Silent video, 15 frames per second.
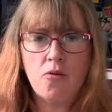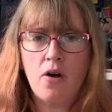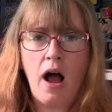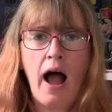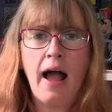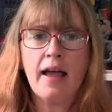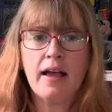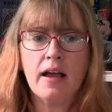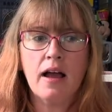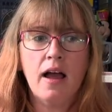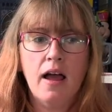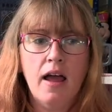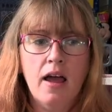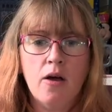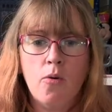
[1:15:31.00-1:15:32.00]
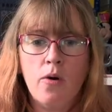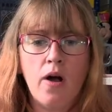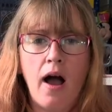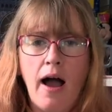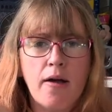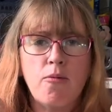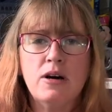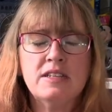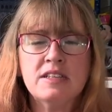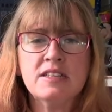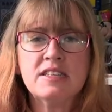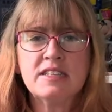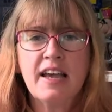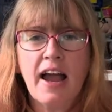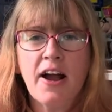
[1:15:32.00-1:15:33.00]
I wasn't
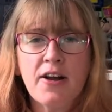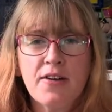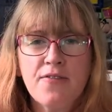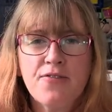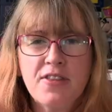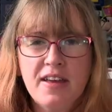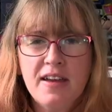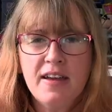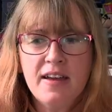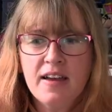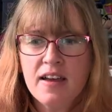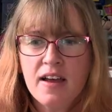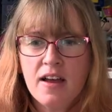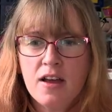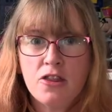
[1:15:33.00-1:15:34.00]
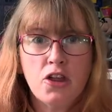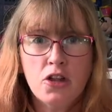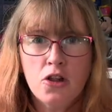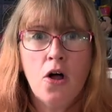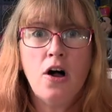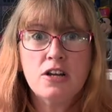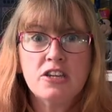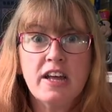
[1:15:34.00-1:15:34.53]
scared of the launch,